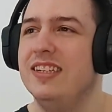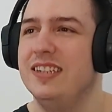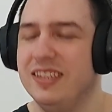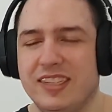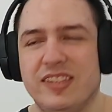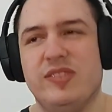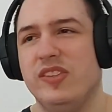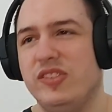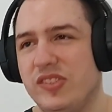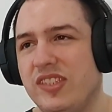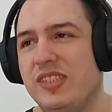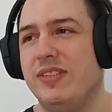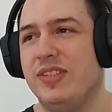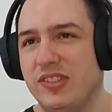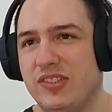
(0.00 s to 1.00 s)
It's interesting
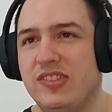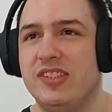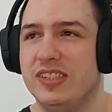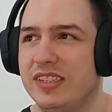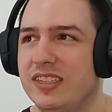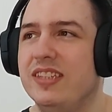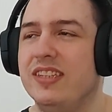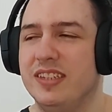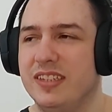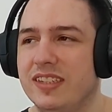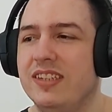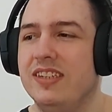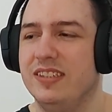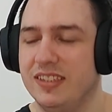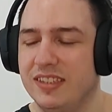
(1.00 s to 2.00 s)
because
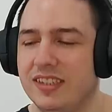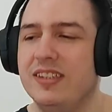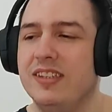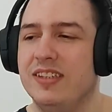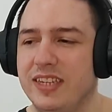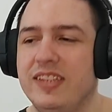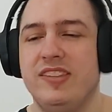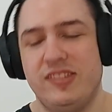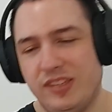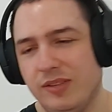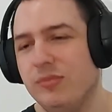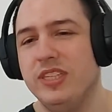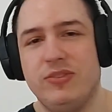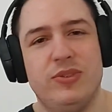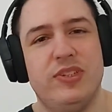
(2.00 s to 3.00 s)
in some way
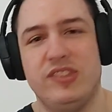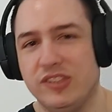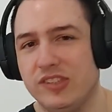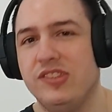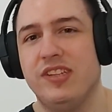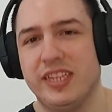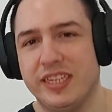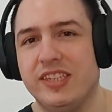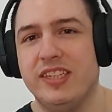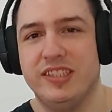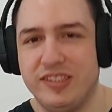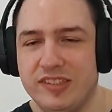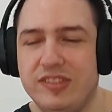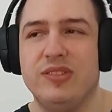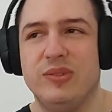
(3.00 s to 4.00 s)
it really sounds like an 80s
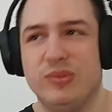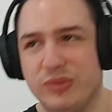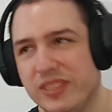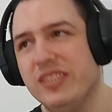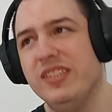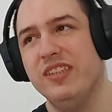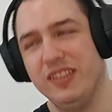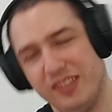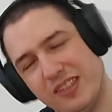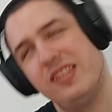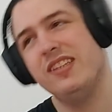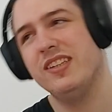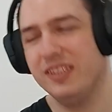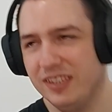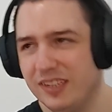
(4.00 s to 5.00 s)
song,
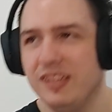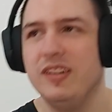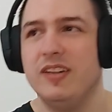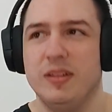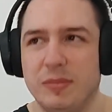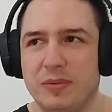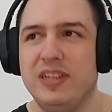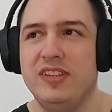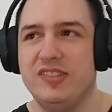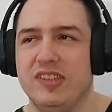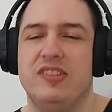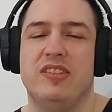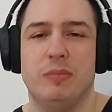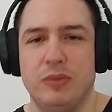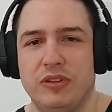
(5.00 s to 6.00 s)
but there's still
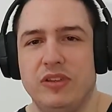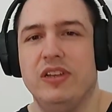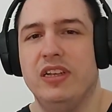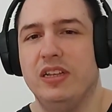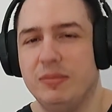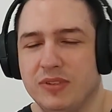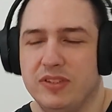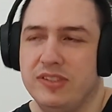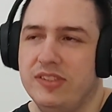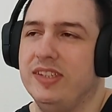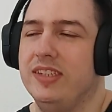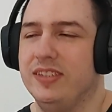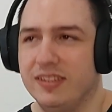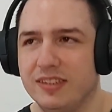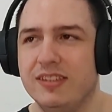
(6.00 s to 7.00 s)
some modern elements and
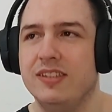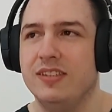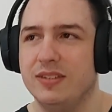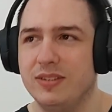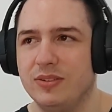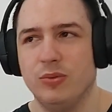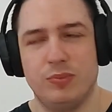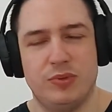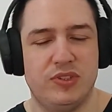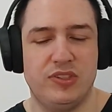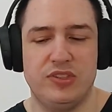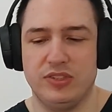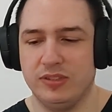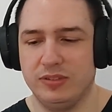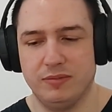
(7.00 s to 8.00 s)

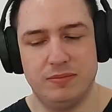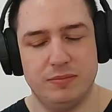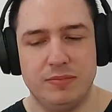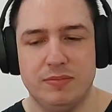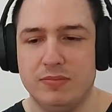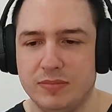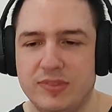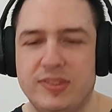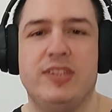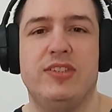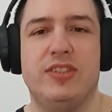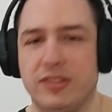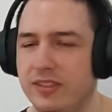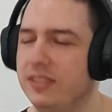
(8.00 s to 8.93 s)
composition section.